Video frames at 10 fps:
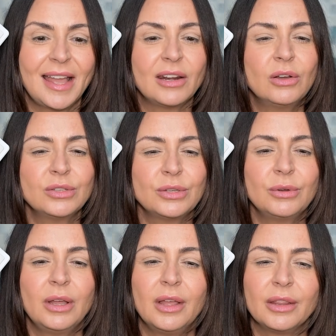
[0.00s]
And also,
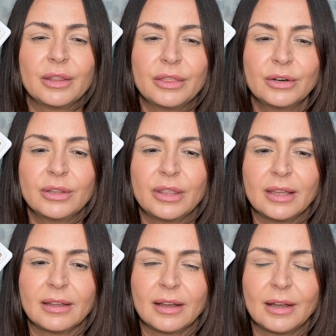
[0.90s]
the third
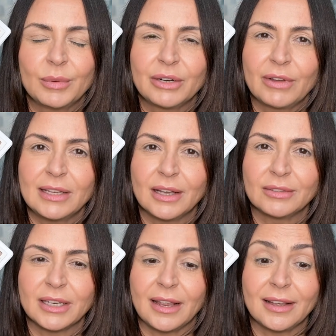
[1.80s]
thing I want to find out today,